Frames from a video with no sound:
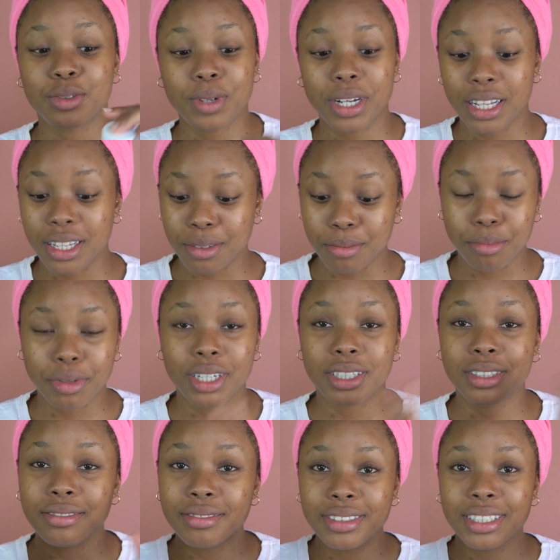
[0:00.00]
well,
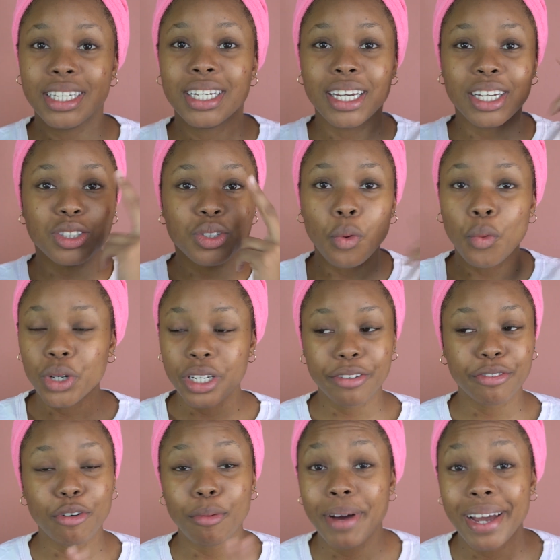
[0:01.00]
but it's
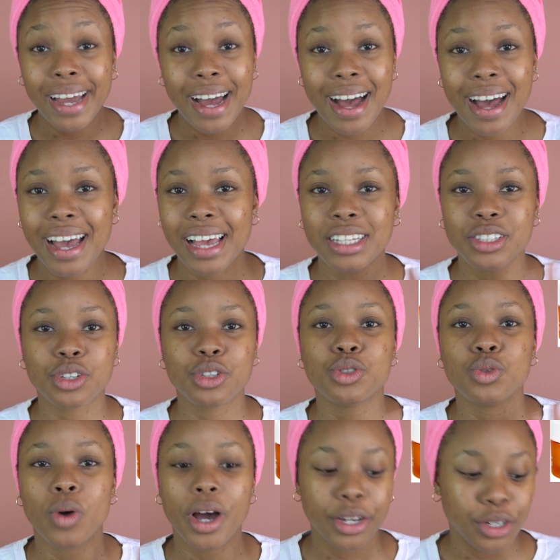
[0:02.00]
only for my eyes,
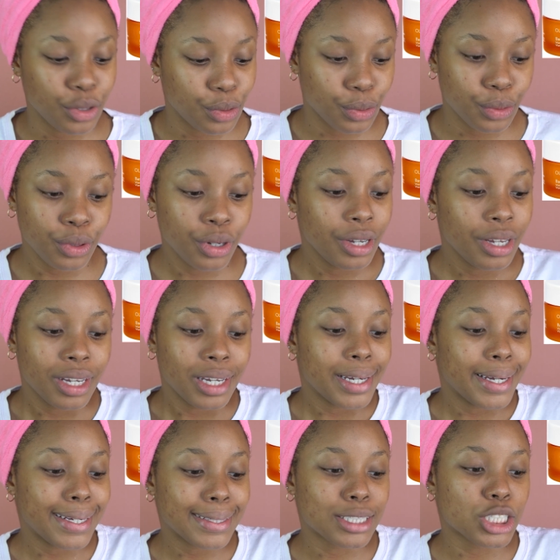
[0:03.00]
so I know
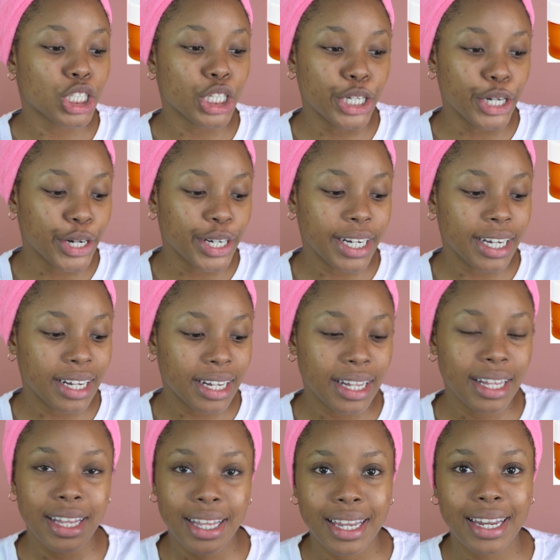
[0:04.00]
it's
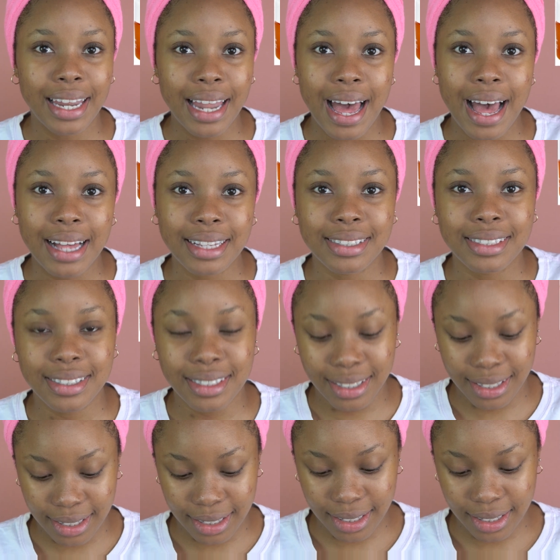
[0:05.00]
gonna
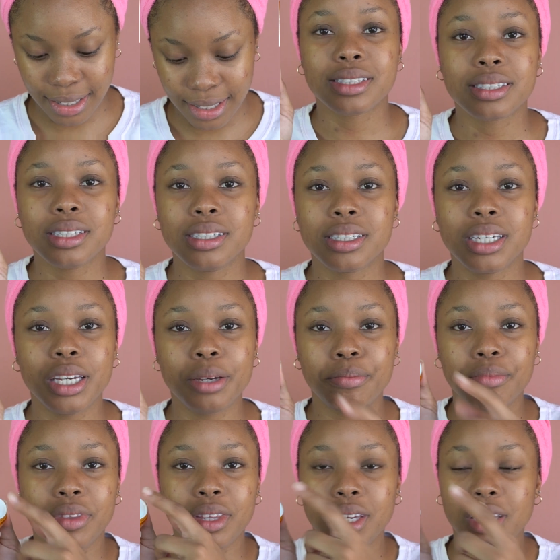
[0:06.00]
last. Still
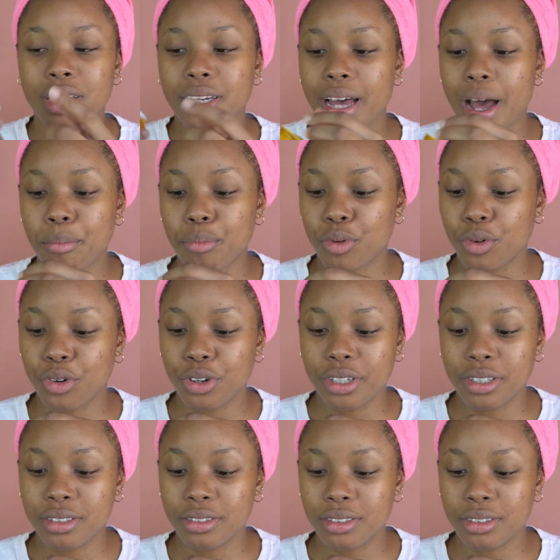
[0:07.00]
keep the cap
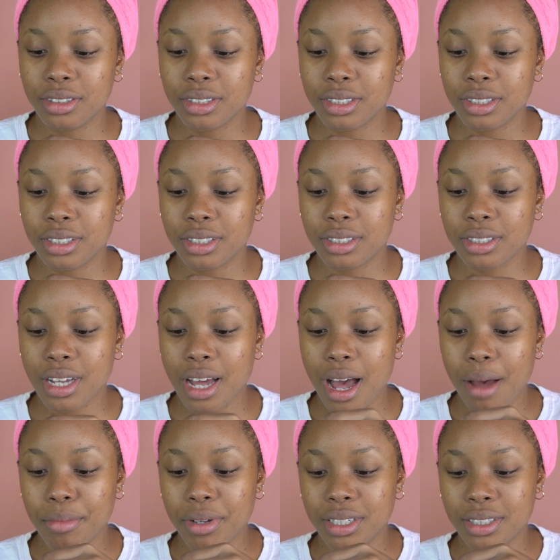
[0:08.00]
on, it's a
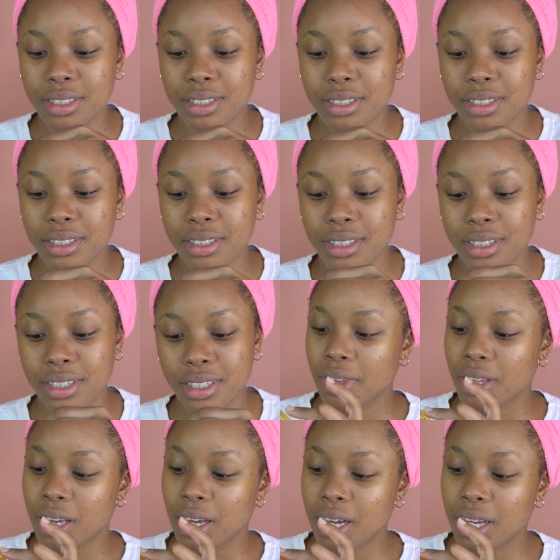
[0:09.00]
habit.
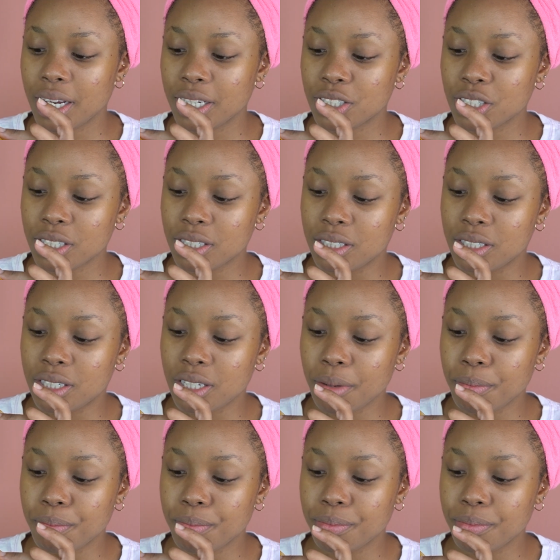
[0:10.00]
And I just
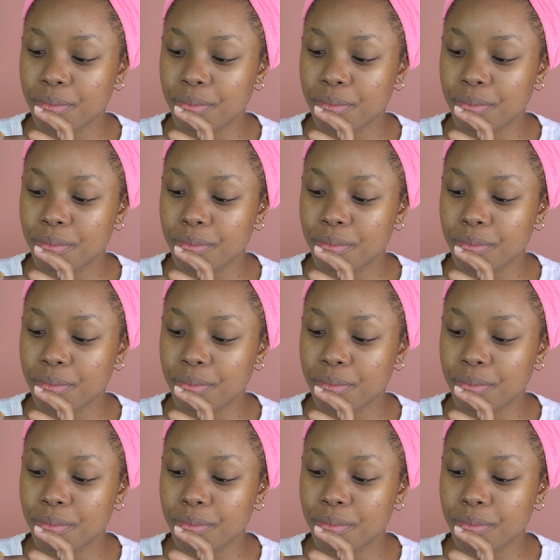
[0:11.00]
dip